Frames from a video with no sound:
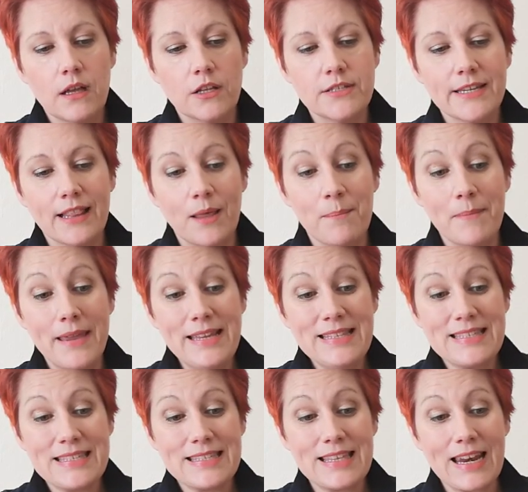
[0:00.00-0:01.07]
until it
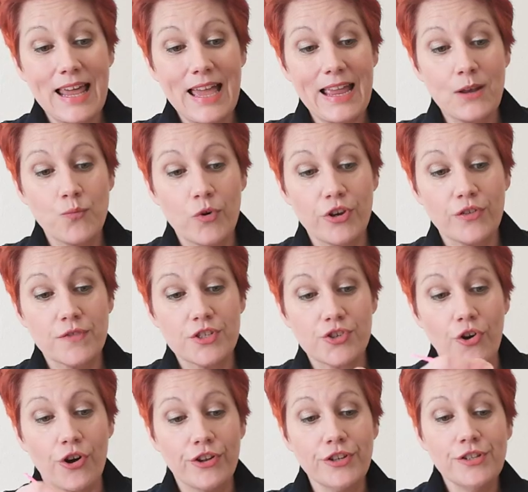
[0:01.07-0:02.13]
meets the line where you've
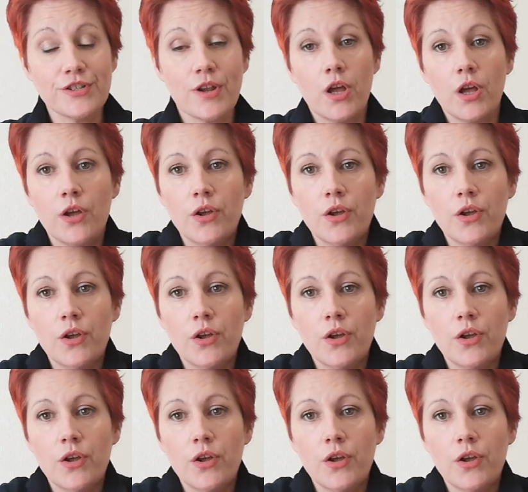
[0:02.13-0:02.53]
started.